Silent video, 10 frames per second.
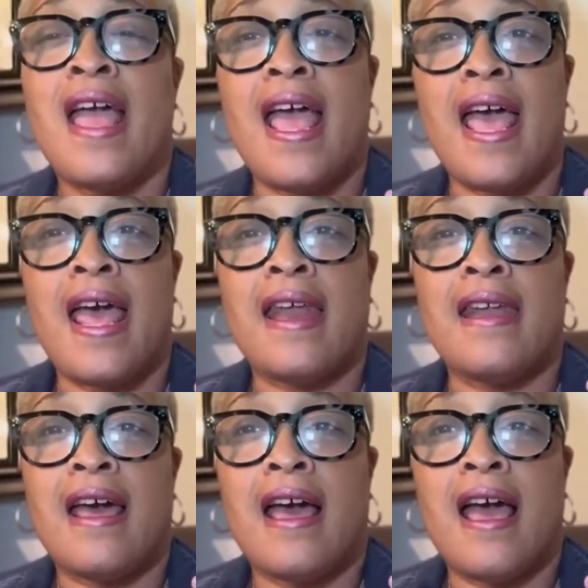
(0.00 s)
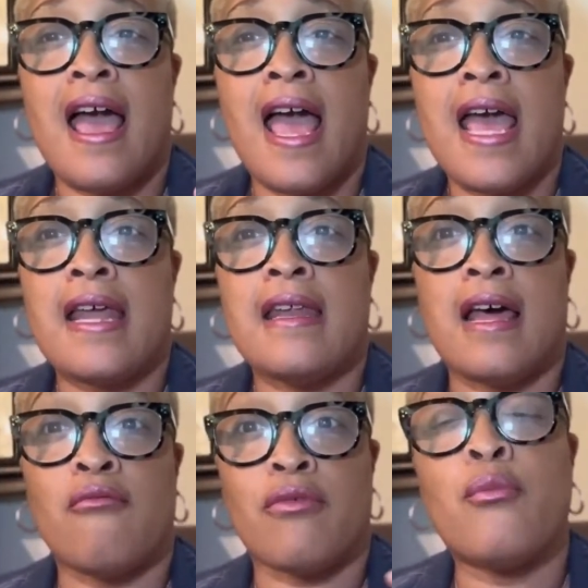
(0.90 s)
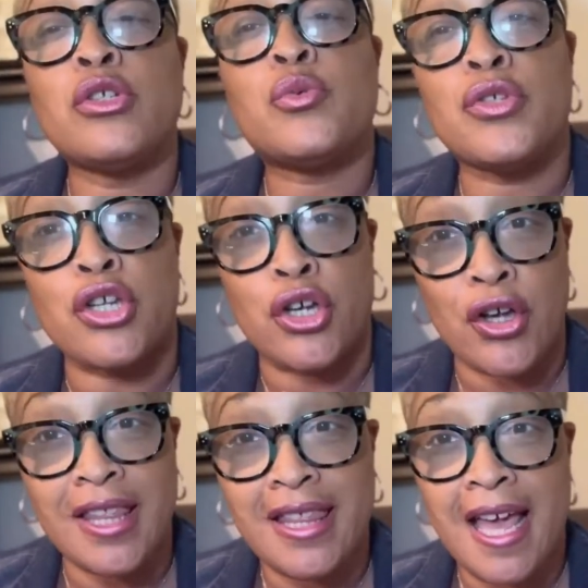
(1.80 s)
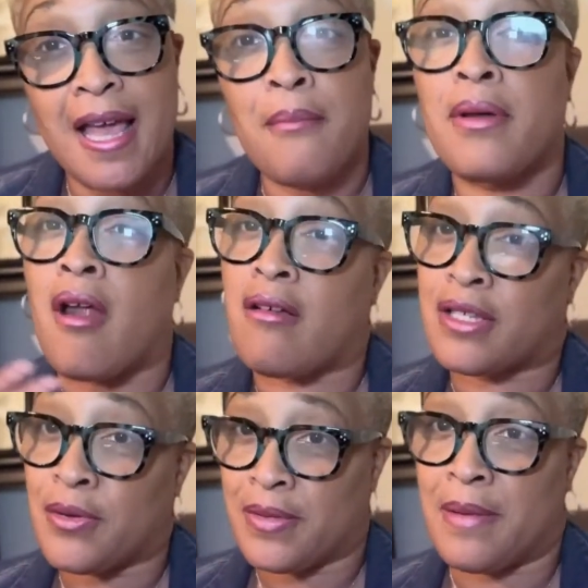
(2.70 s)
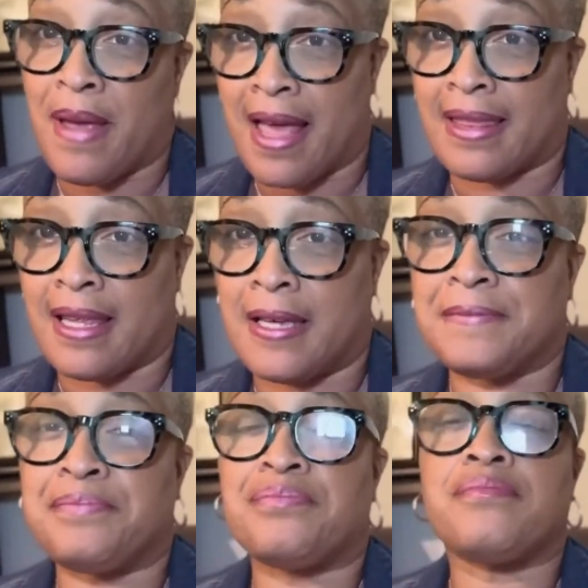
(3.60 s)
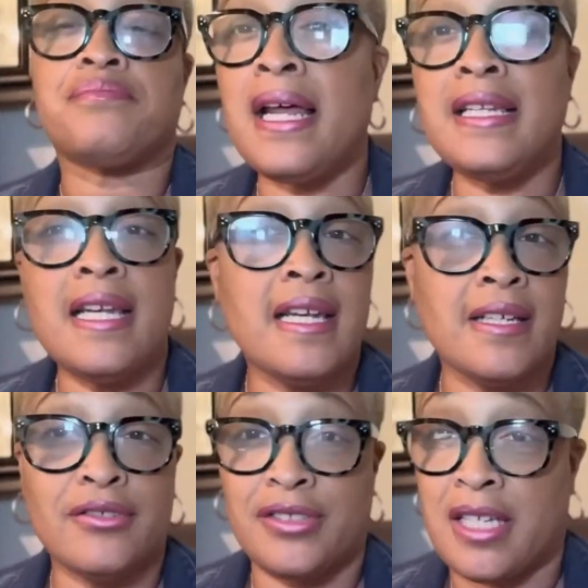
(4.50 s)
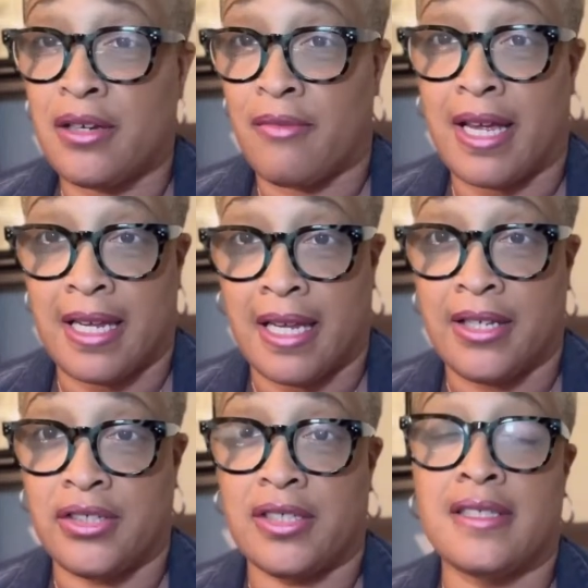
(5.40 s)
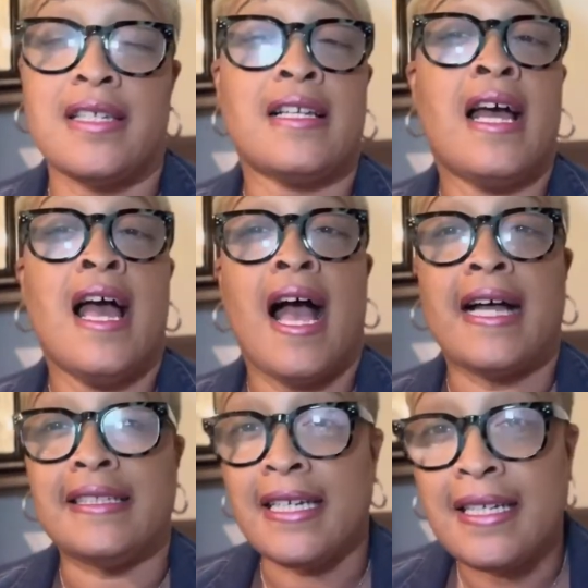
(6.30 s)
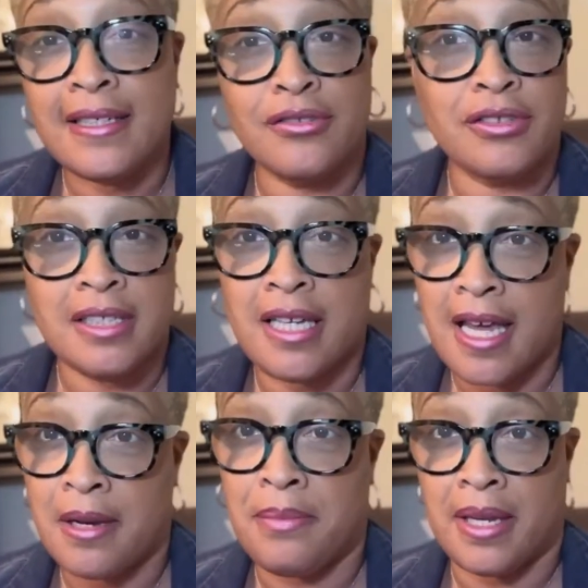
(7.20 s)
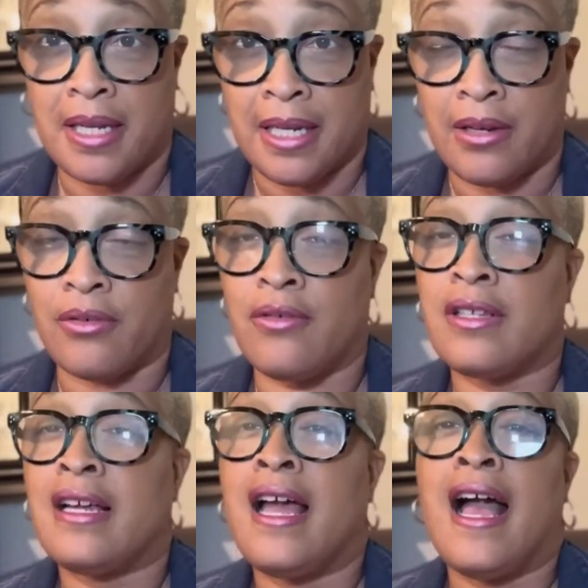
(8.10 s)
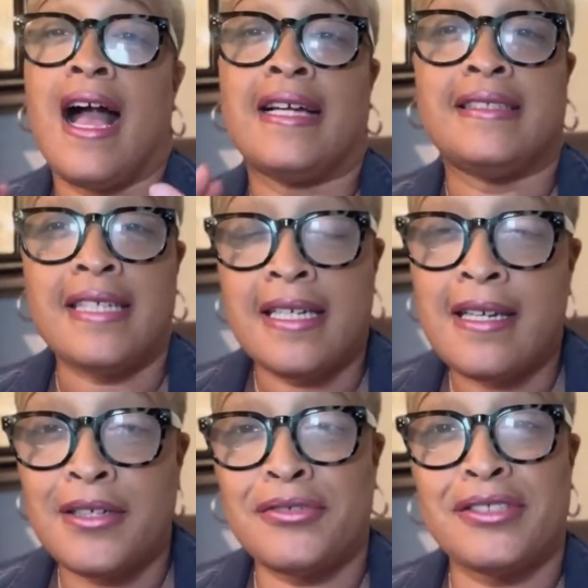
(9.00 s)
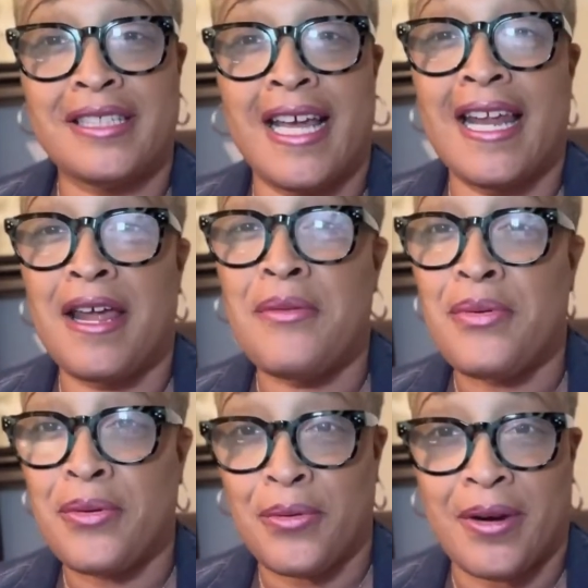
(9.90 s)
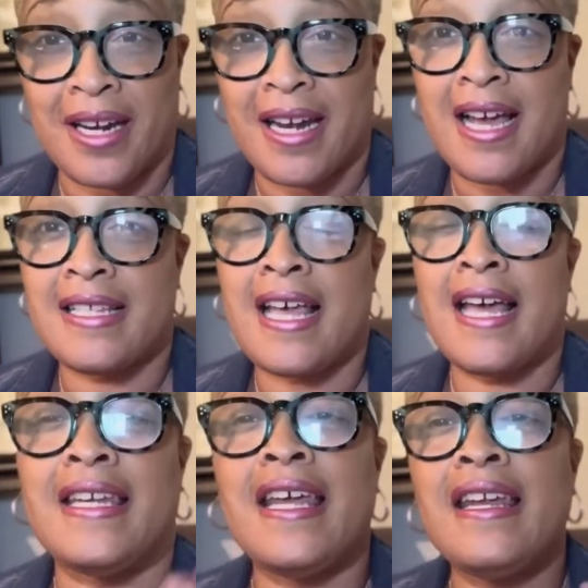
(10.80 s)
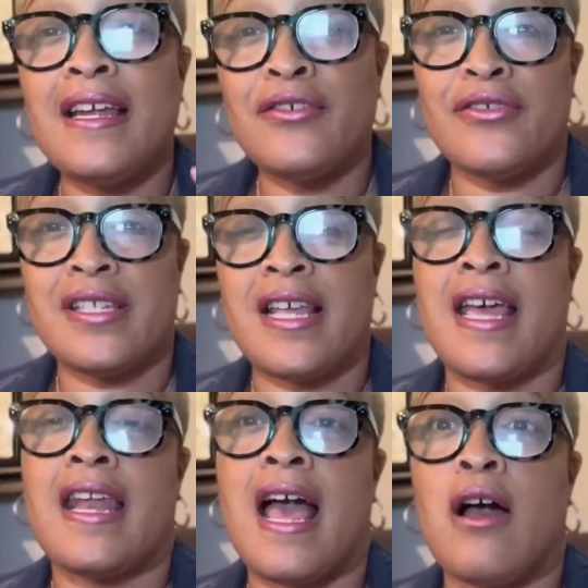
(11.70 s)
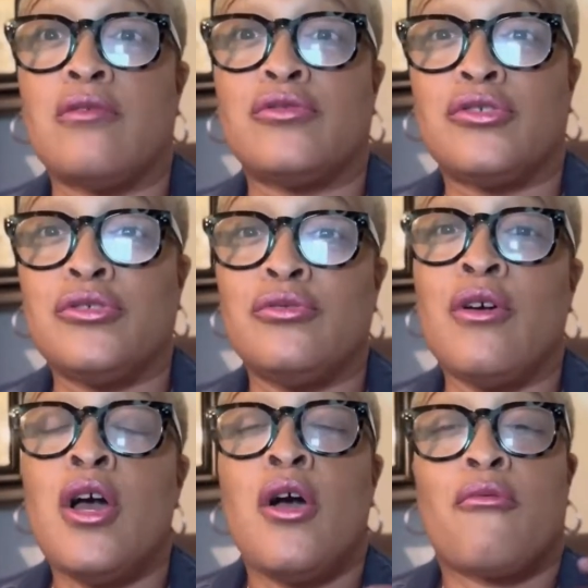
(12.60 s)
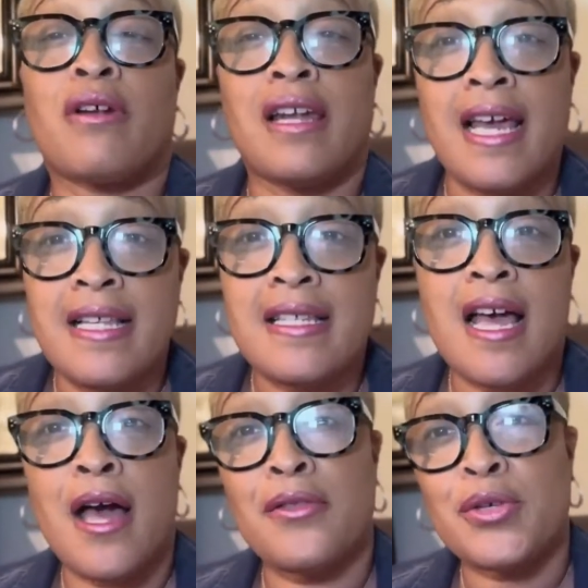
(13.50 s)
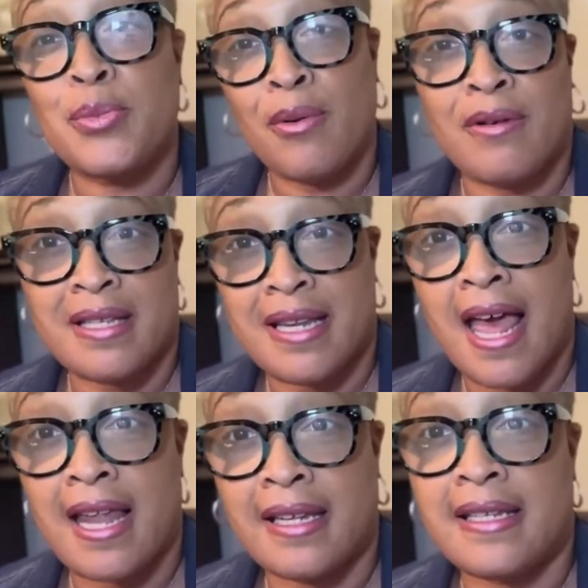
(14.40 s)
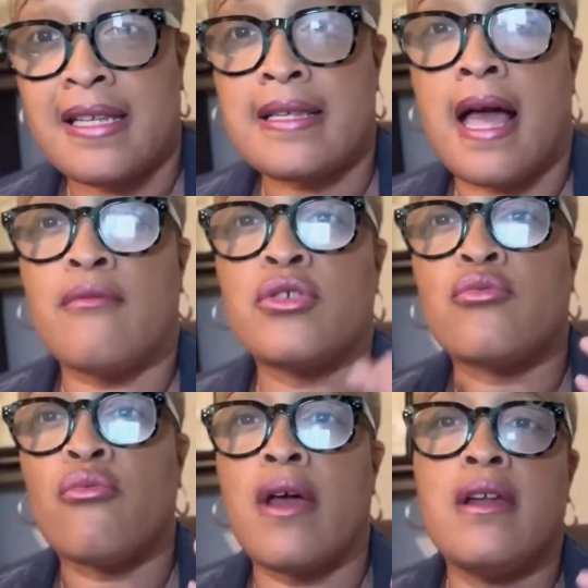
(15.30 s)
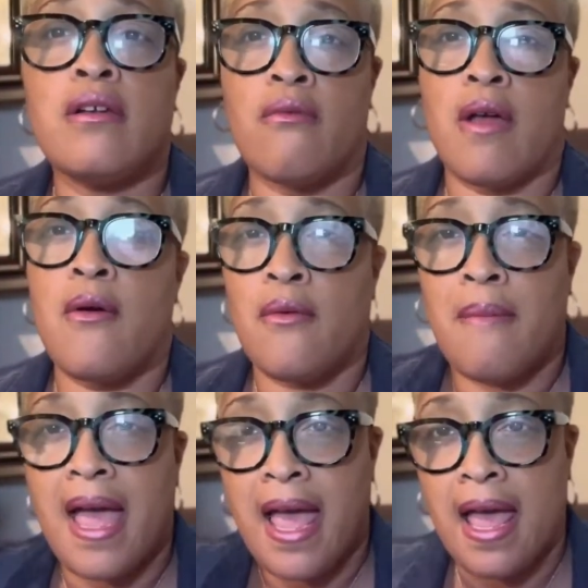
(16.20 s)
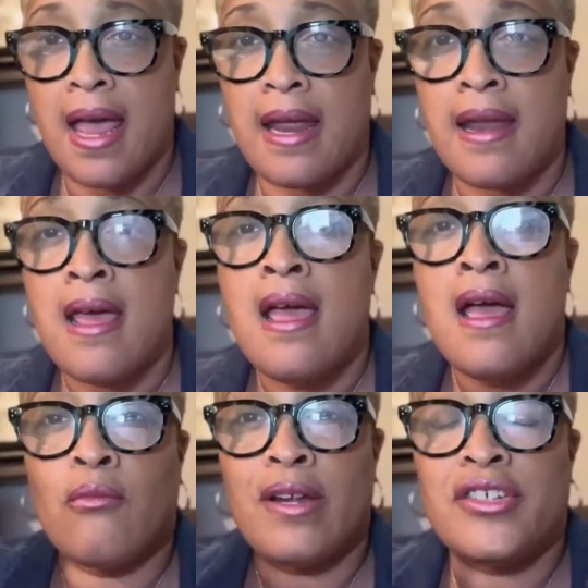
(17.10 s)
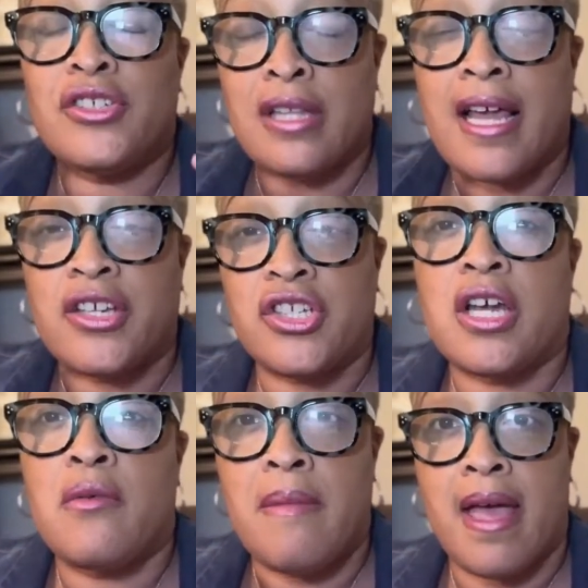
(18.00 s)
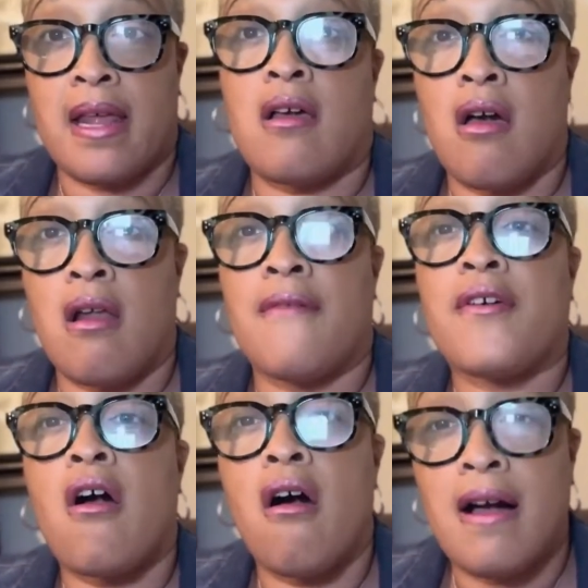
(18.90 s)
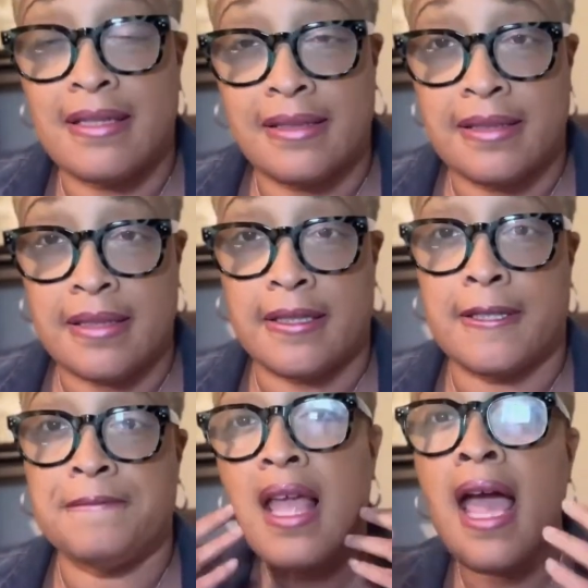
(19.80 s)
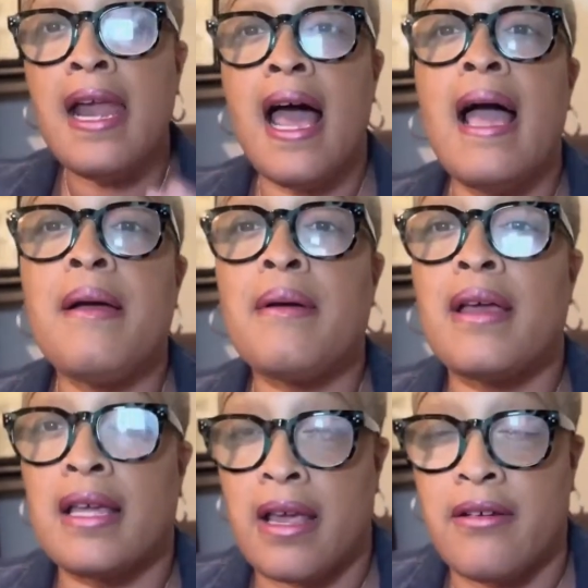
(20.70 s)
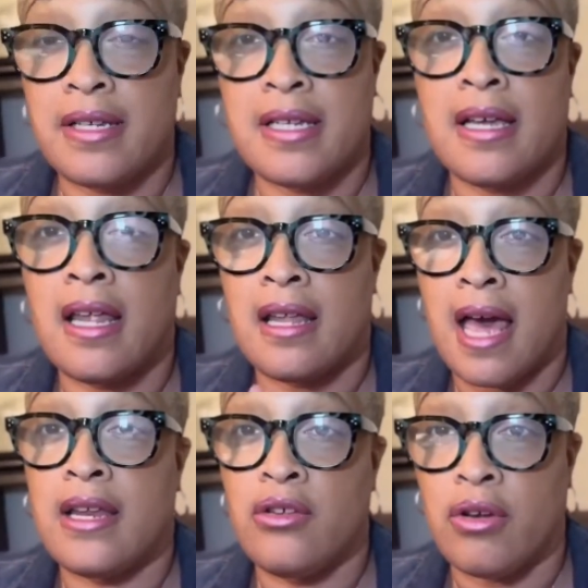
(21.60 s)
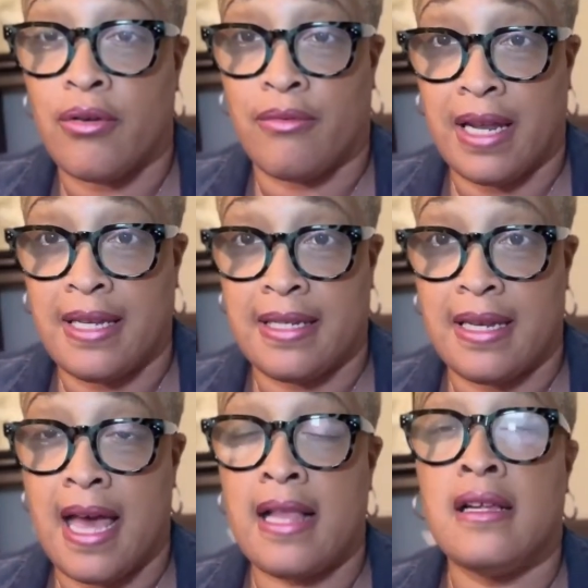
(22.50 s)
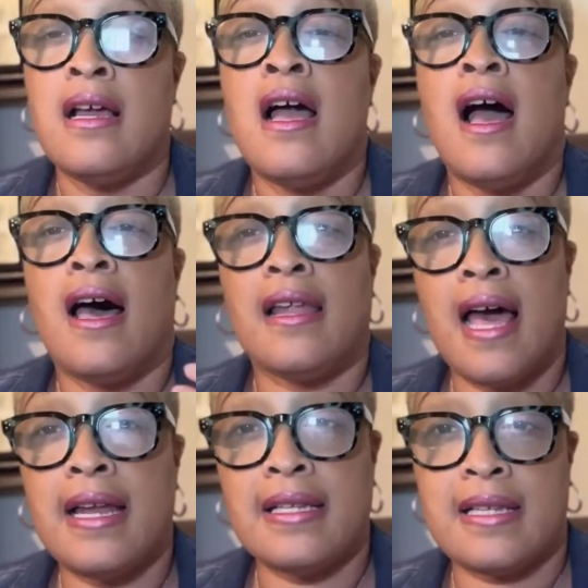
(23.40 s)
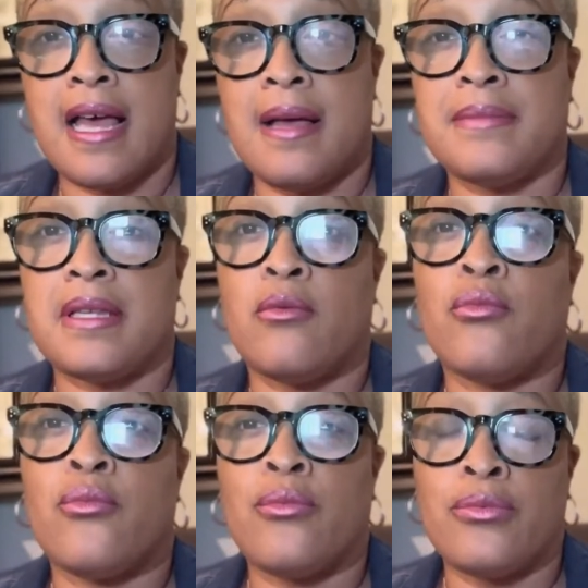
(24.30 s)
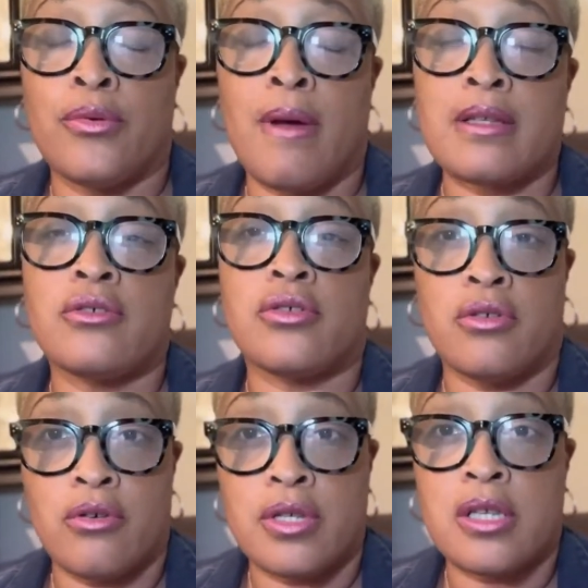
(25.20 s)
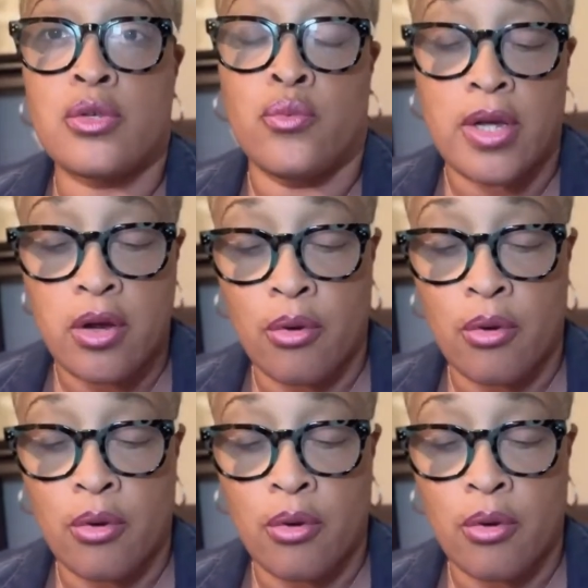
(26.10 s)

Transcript: and I had which was a good thing, but also it was a bad thing. But I didn't understand the regulations. I didn't understand how to be a leader. I didn't understand how to be organized. didn't understand how to relate to others' personalities. I was running around with my head, like a chicken with my head cut off constantly. And I can guarantee a lot of you can relate to that. A lot of times, directors and nurses, we